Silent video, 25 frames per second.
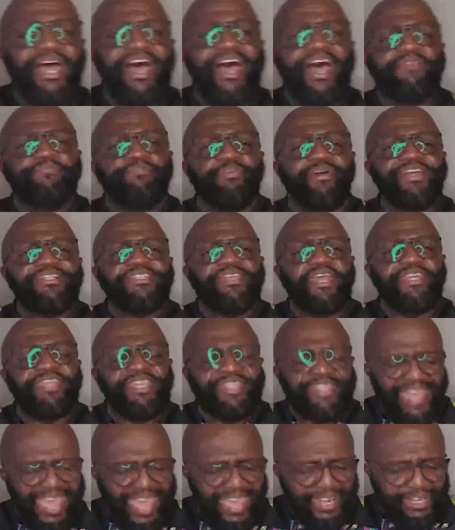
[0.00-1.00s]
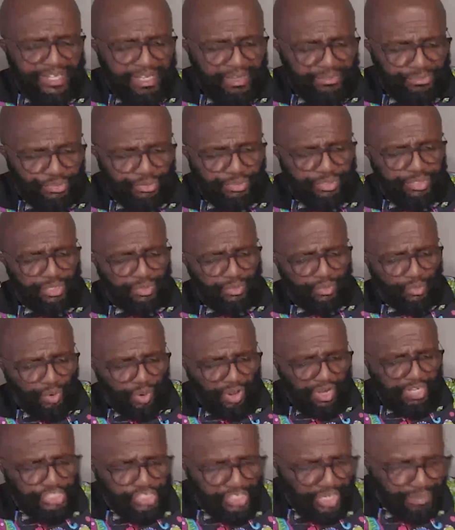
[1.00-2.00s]
God, praise God, and honor him through your
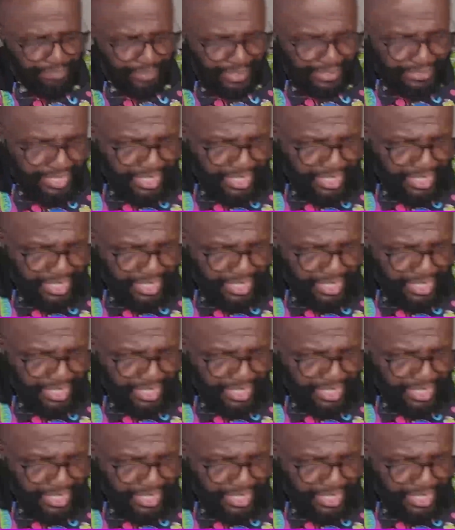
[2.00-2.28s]
worship